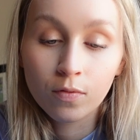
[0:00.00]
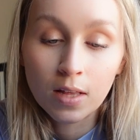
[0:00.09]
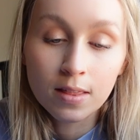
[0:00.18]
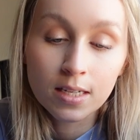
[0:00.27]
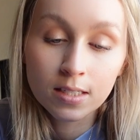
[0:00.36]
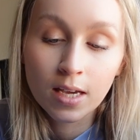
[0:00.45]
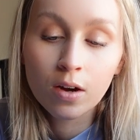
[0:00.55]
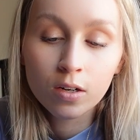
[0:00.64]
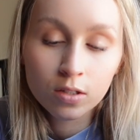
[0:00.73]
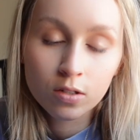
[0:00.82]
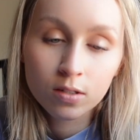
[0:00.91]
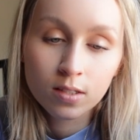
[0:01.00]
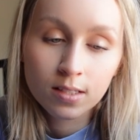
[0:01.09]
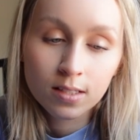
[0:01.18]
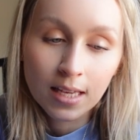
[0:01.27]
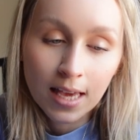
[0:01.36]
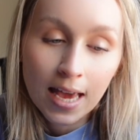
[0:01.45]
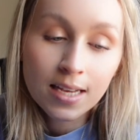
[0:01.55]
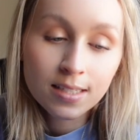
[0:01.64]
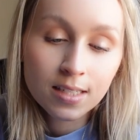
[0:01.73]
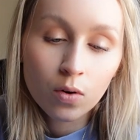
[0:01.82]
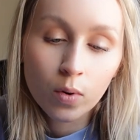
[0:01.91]
in this character's
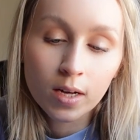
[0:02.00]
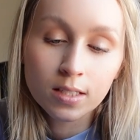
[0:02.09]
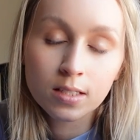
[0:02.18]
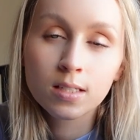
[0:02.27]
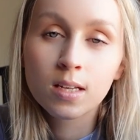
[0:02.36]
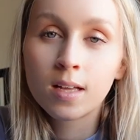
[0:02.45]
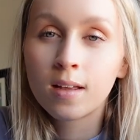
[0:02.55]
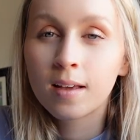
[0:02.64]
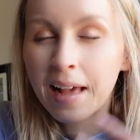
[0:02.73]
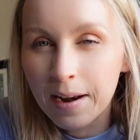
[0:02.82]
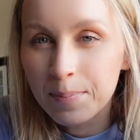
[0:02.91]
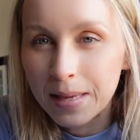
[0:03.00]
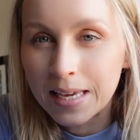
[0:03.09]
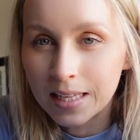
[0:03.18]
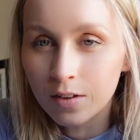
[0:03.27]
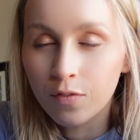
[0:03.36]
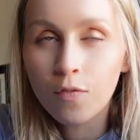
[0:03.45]
case, it was kind of being in the